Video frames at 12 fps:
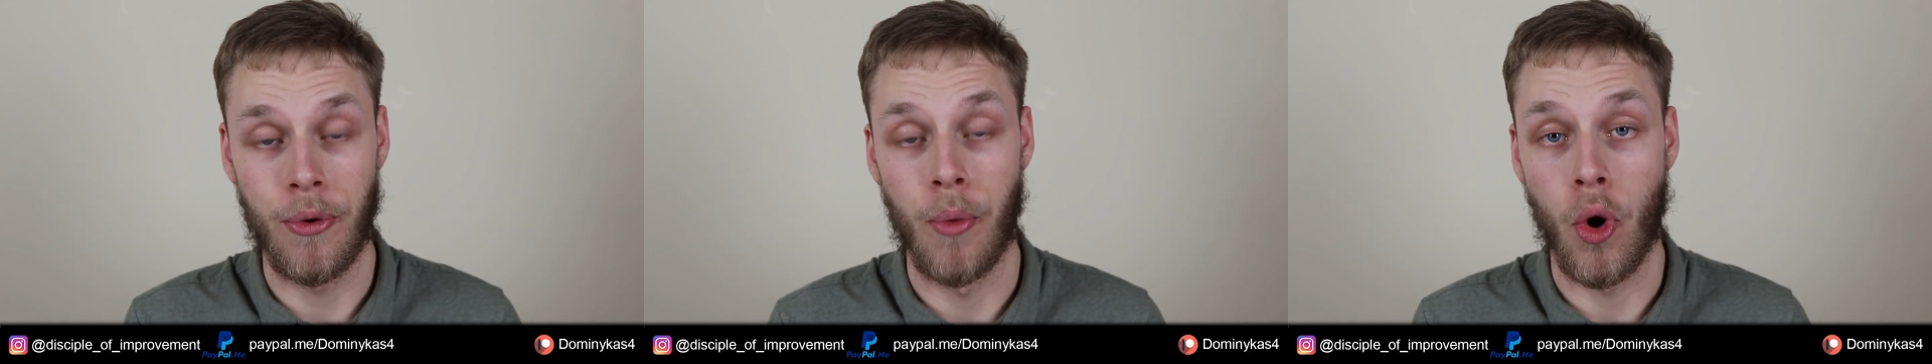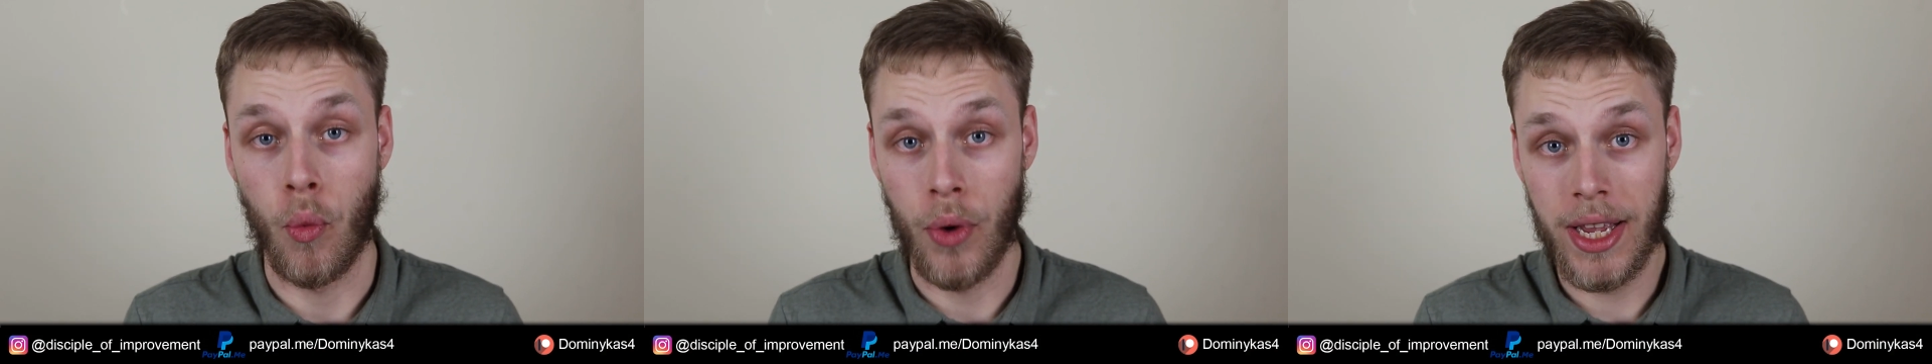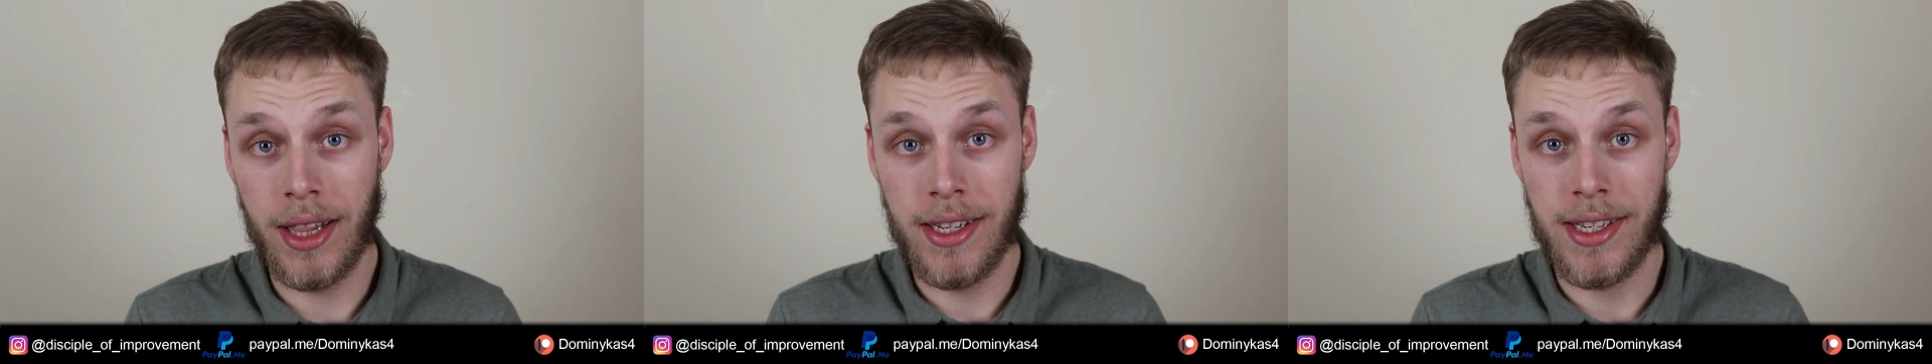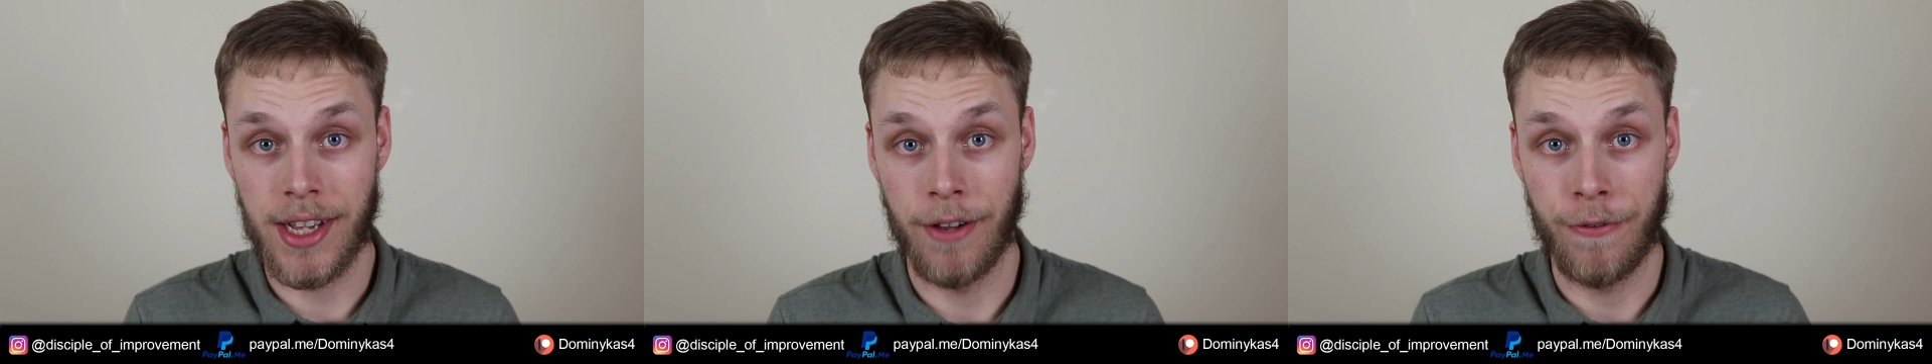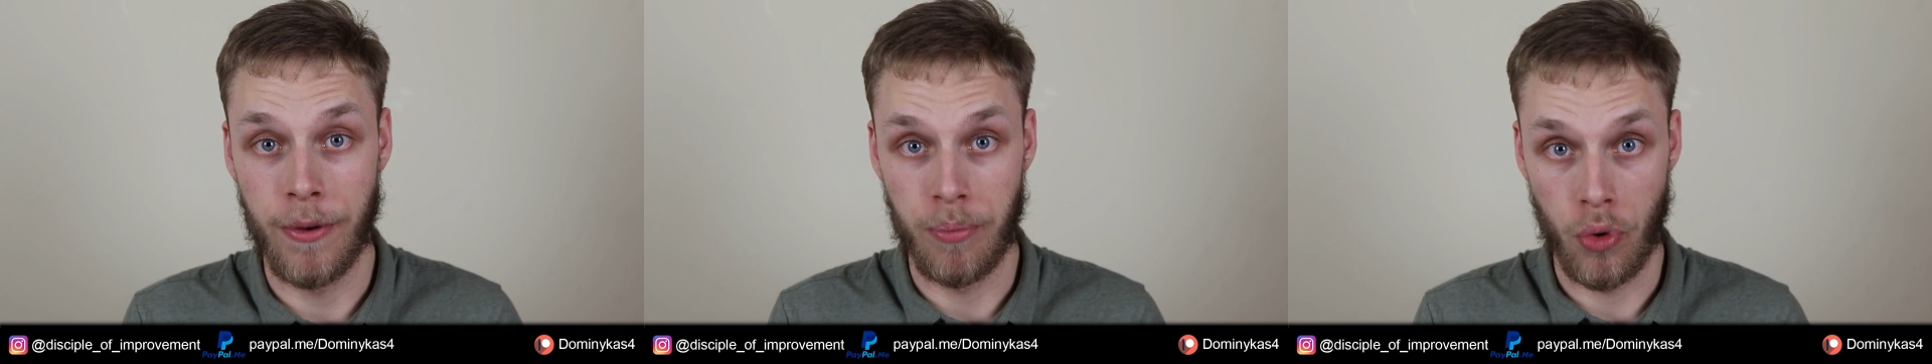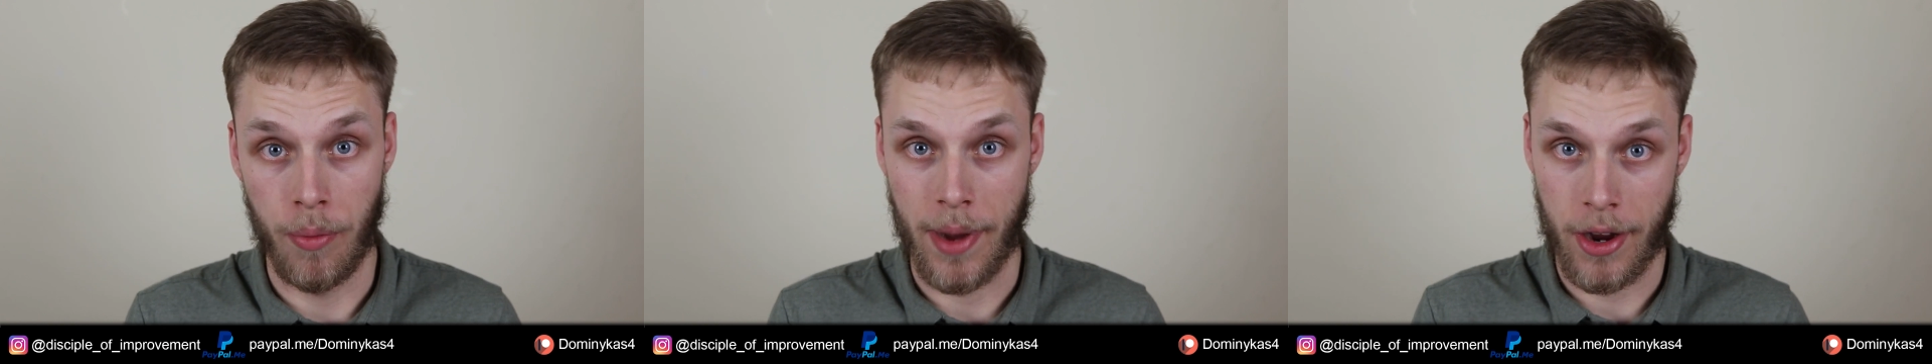for more weekly
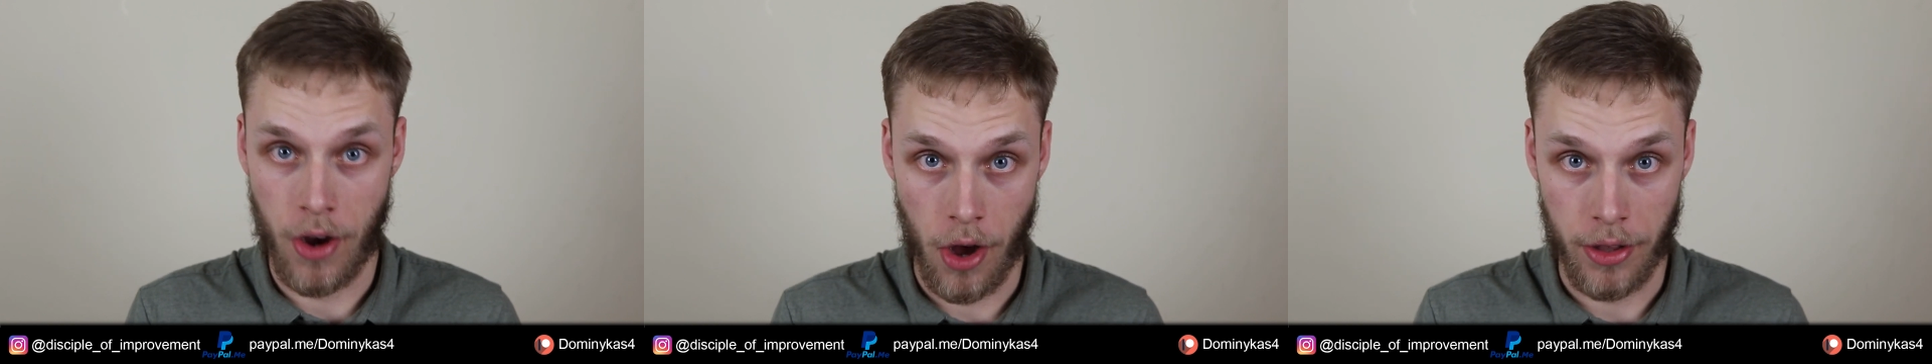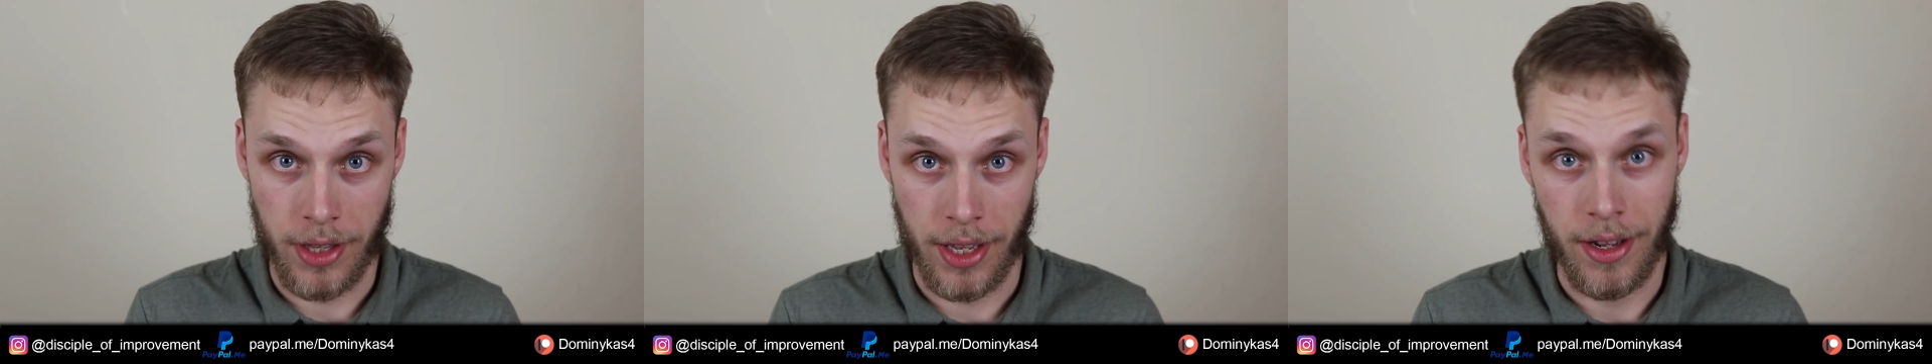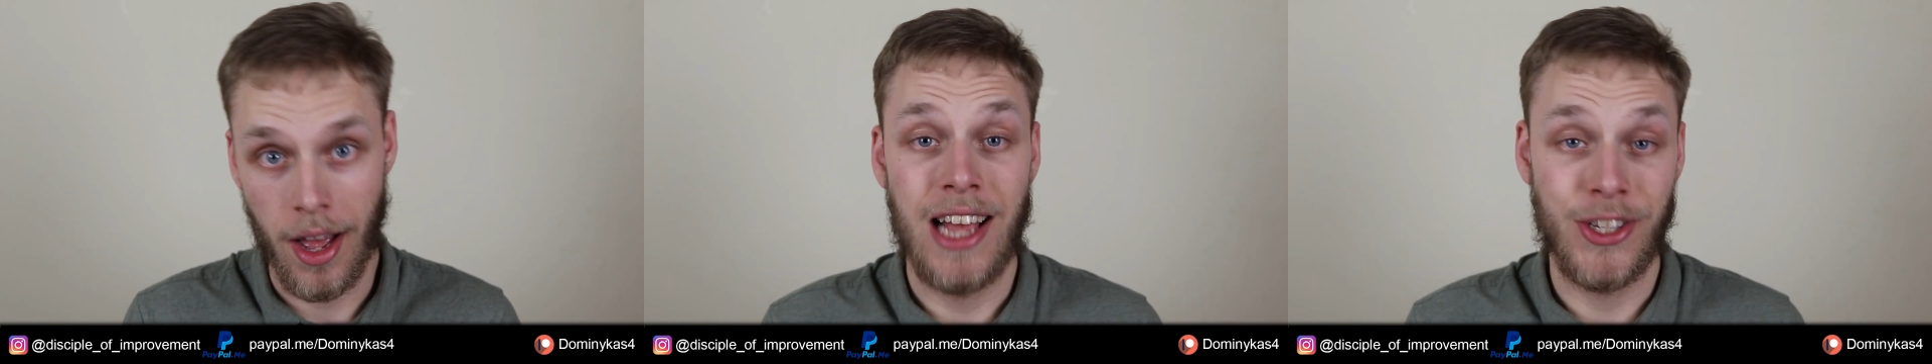self-improvement content.